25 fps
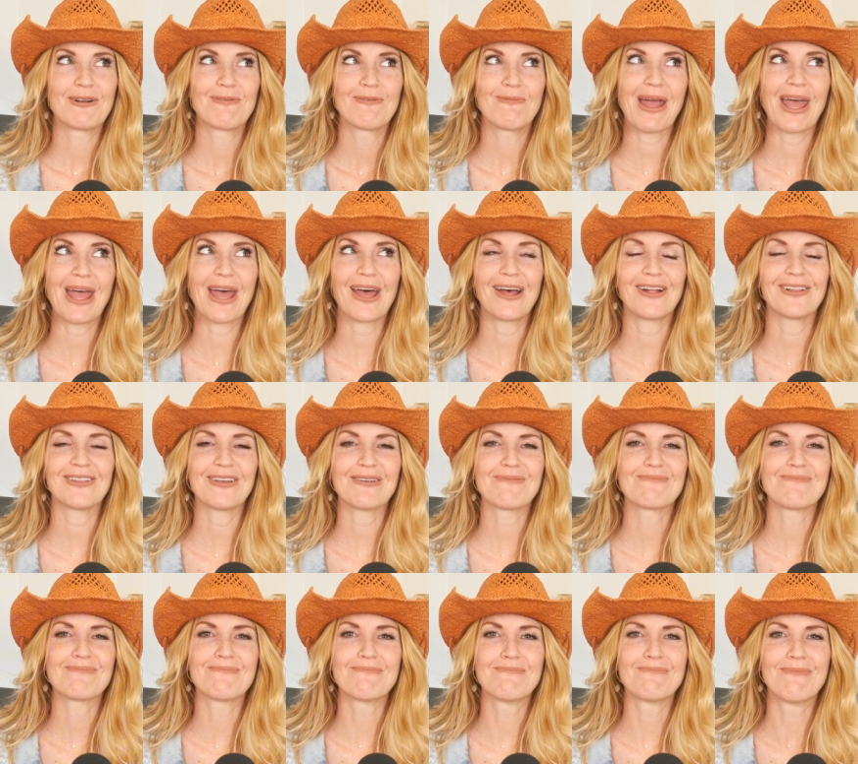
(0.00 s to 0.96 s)
Well,
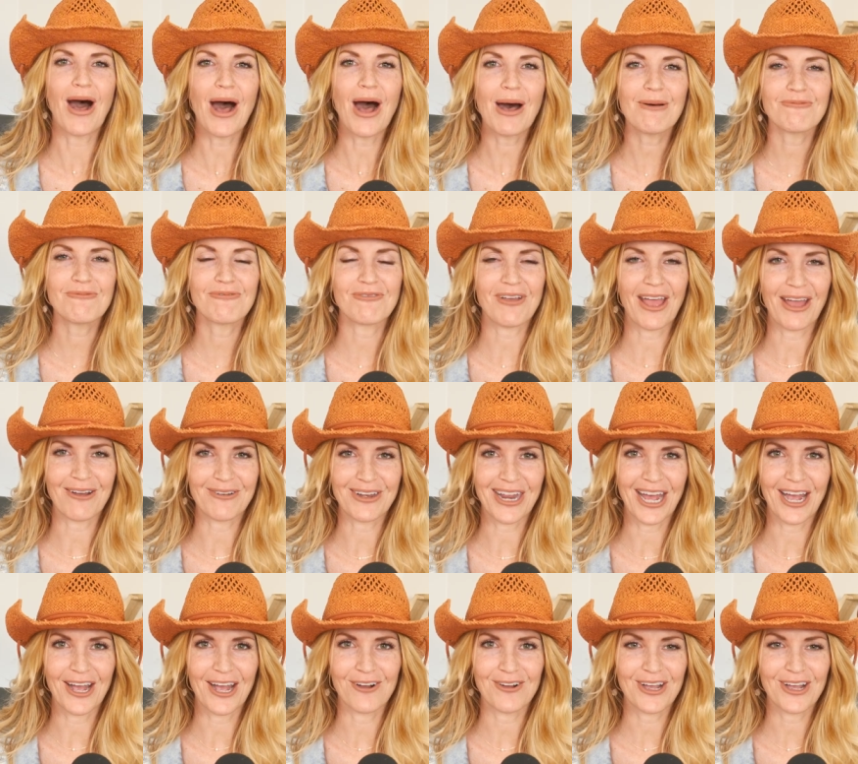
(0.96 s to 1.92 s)
mom found
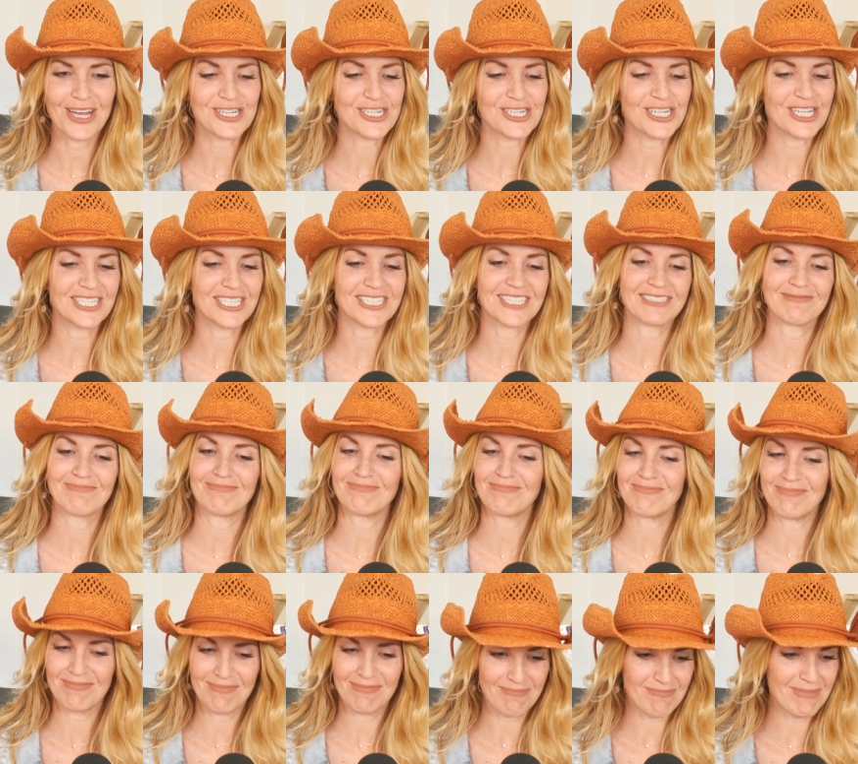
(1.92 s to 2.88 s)
out and she's
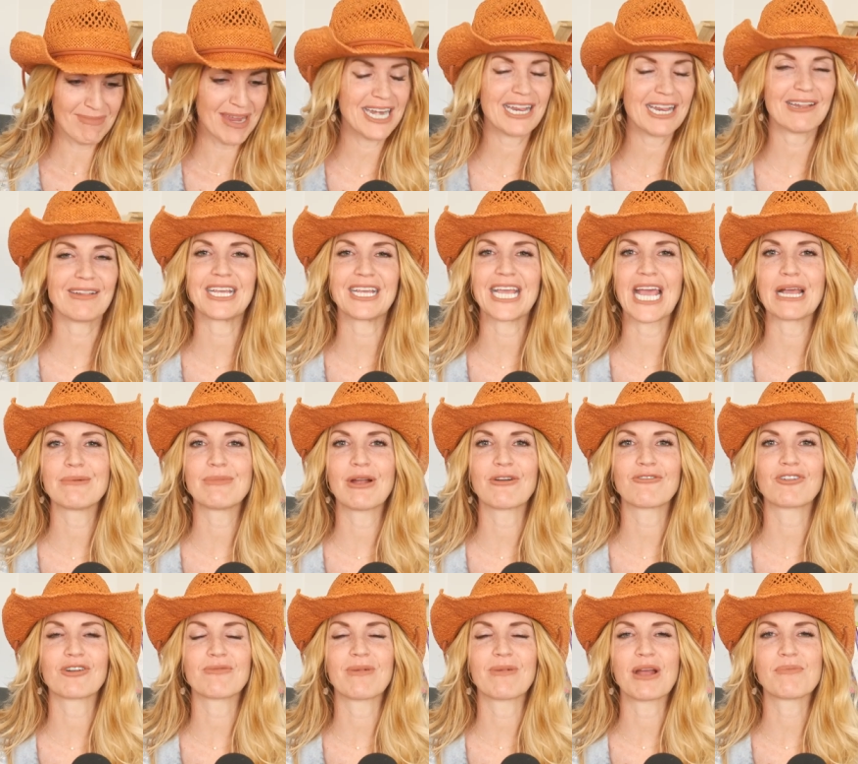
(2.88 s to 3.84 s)
immediately came
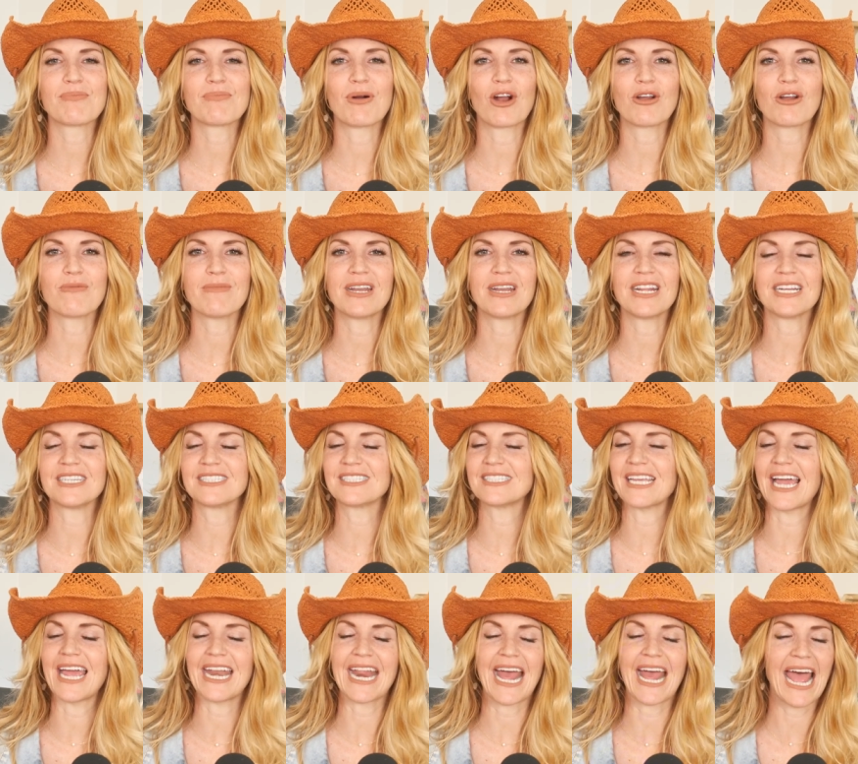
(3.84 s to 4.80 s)
over to my apartment and
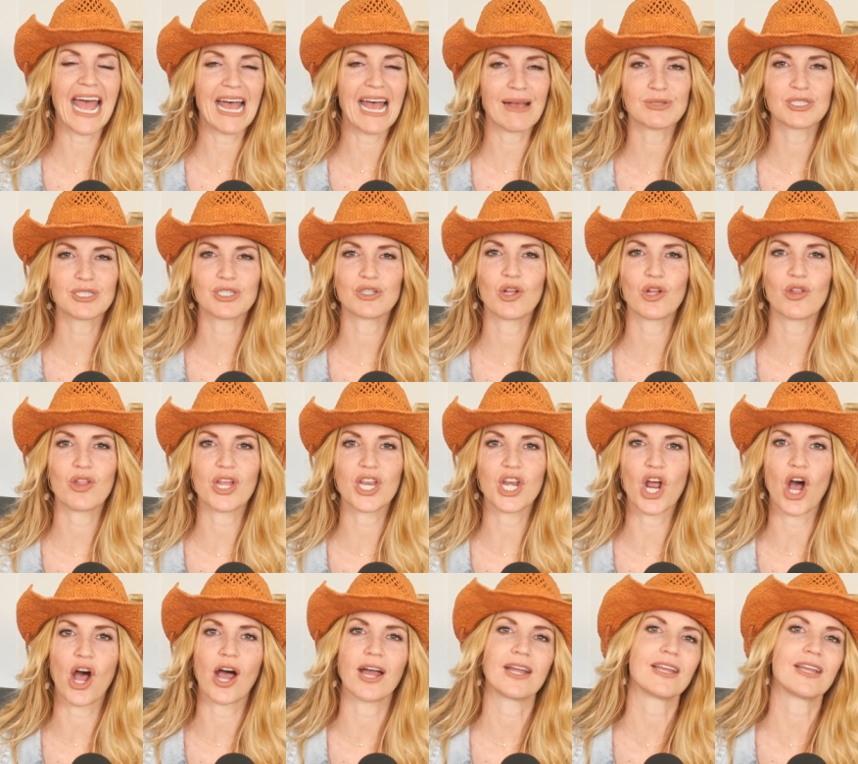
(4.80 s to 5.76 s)
said, Absolutely
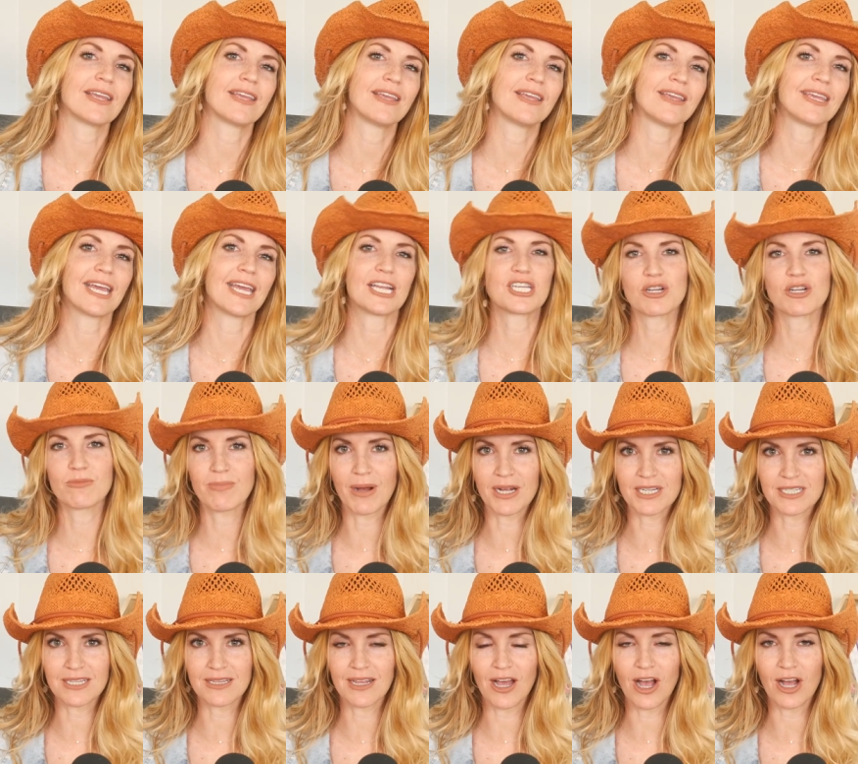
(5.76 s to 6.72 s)
not. Get your
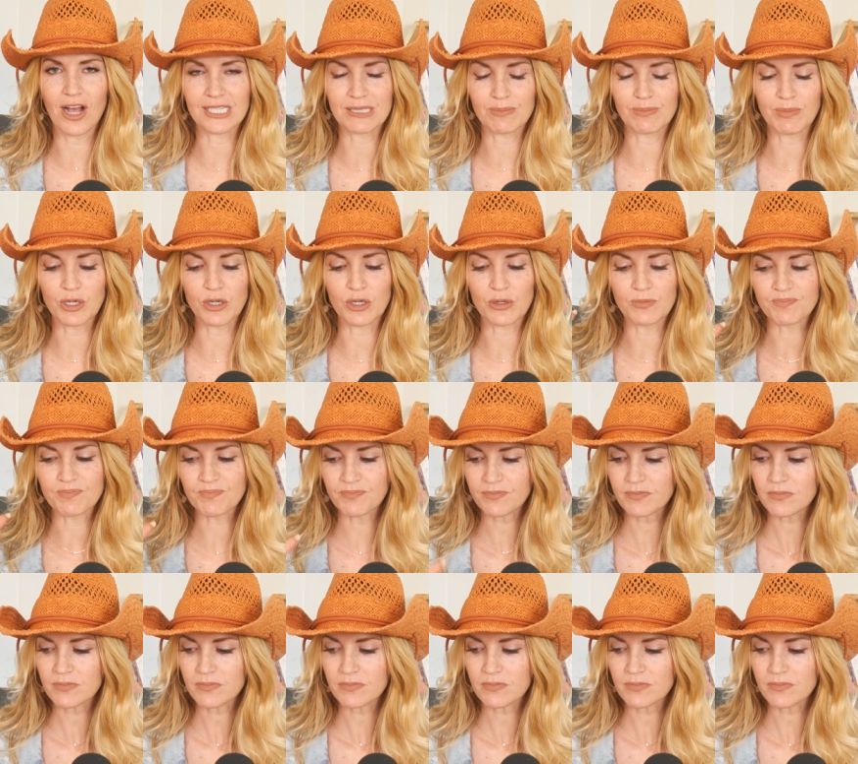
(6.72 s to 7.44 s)
butt to the hospital.